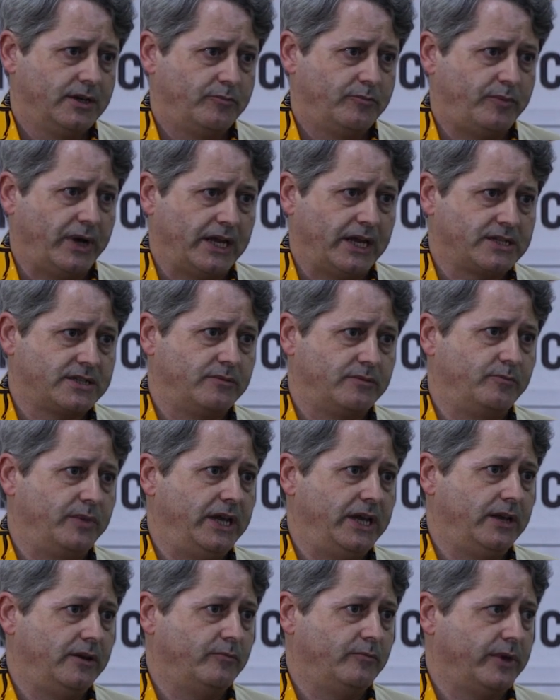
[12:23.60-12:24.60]
pest
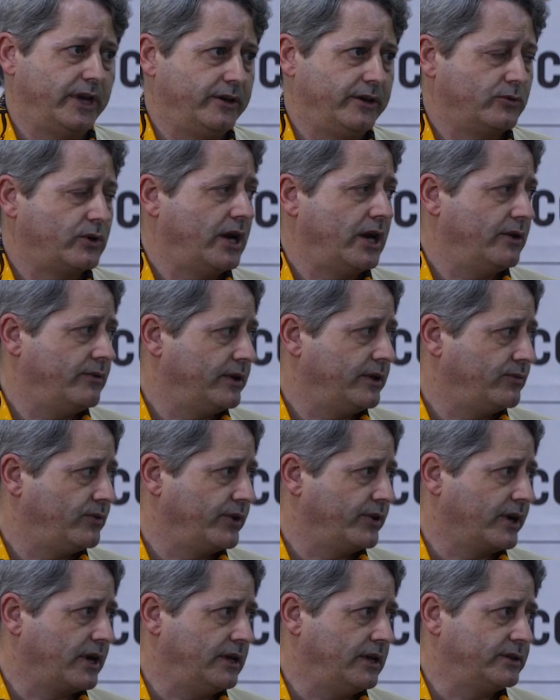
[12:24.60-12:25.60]
being very relevant
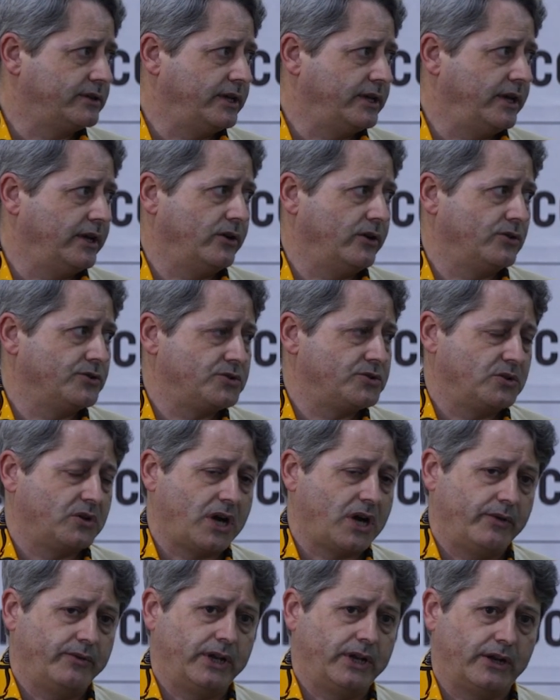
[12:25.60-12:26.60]
for the country and also
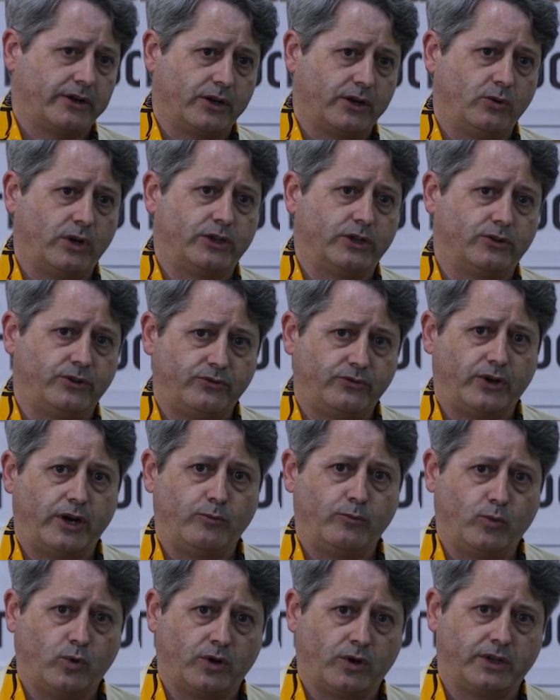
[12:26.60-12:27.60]
having a regulatory
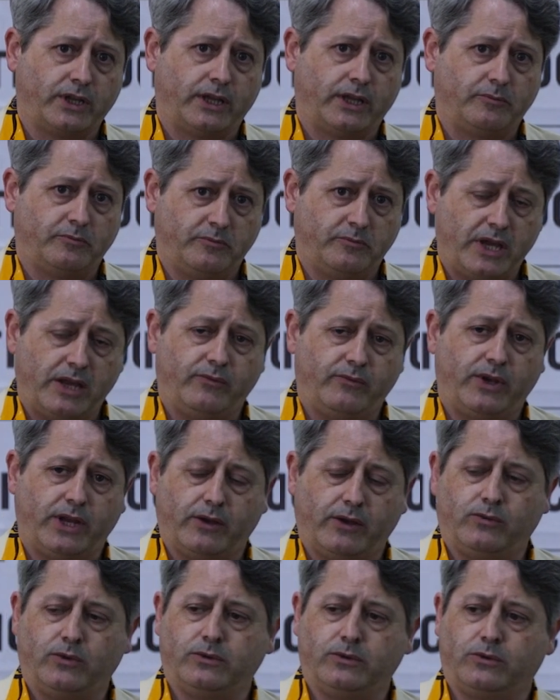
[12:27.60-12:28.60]
framework that may be
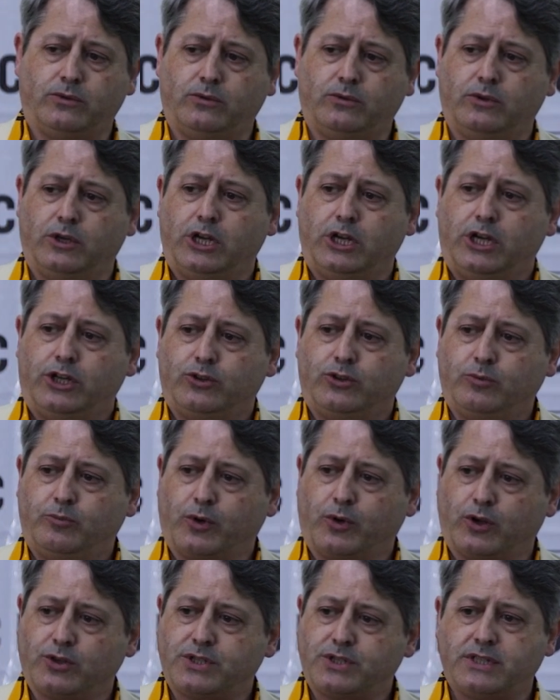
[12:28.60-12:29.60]
able to
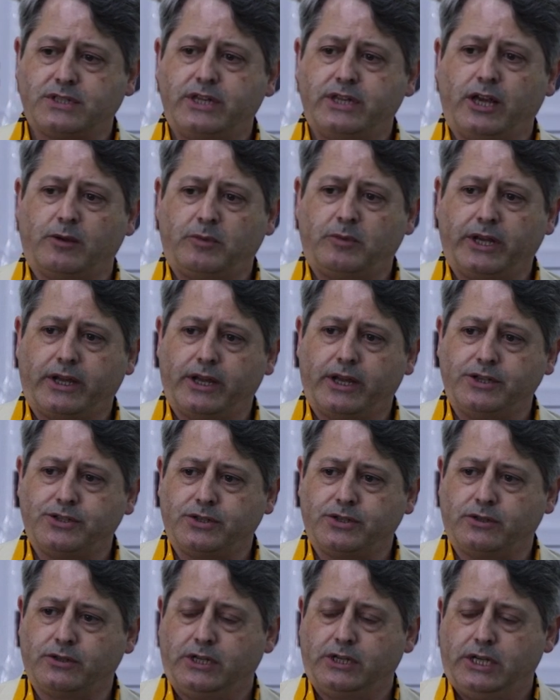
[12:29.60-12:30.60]
process the
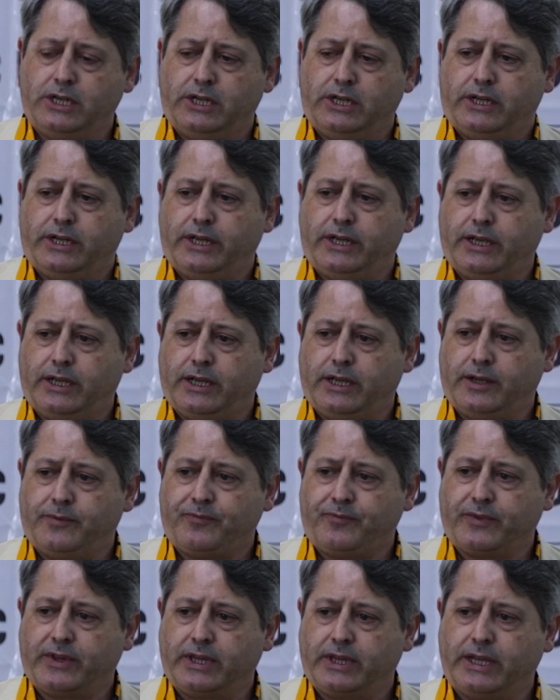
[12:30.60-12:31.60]
application.
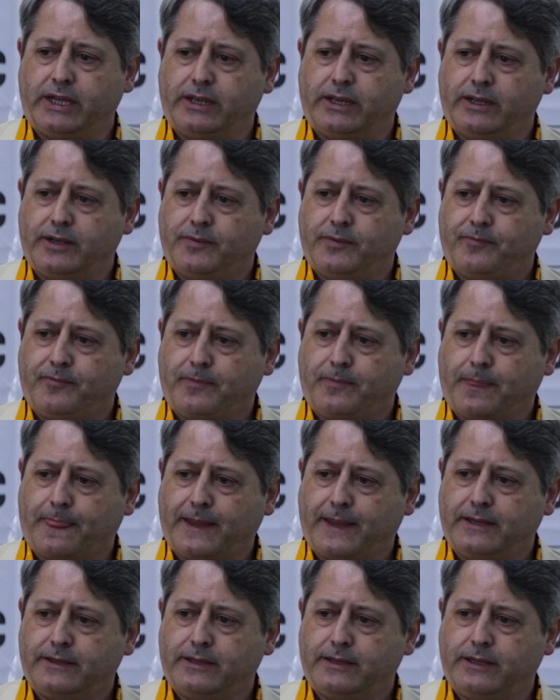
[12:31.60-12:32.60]
The
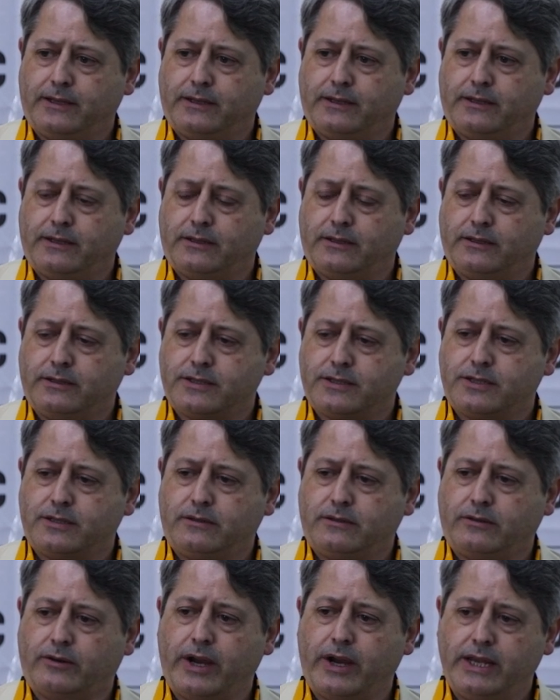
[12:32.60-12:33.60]

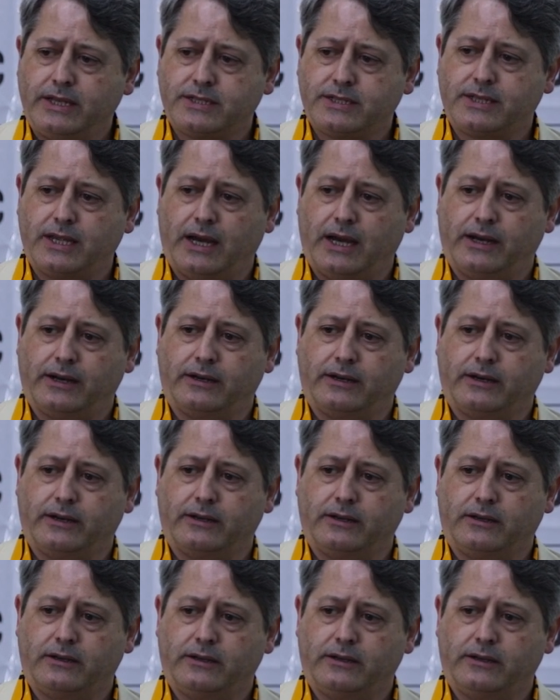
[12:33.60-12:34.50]
strains are